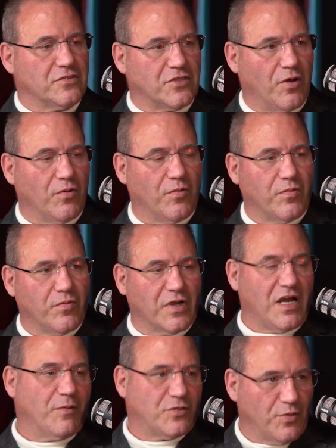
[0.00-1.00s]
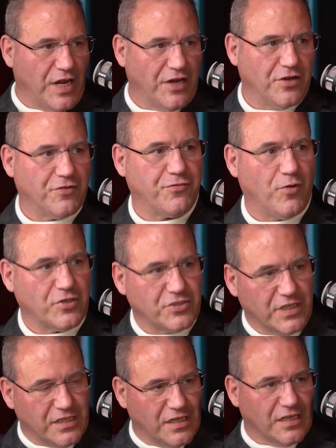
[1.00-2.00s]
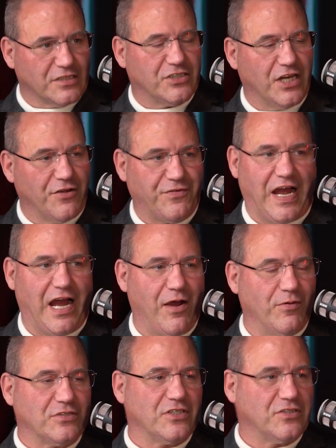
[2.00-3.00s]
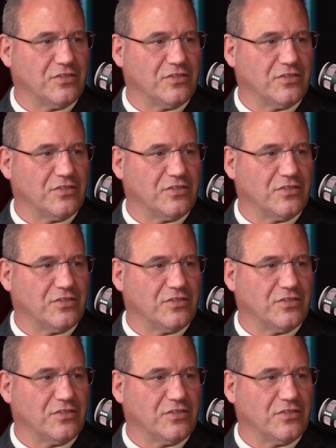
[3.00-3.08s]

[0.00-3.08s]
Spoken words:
So we're coming to an end, unfortunately. We'll sit there for hours.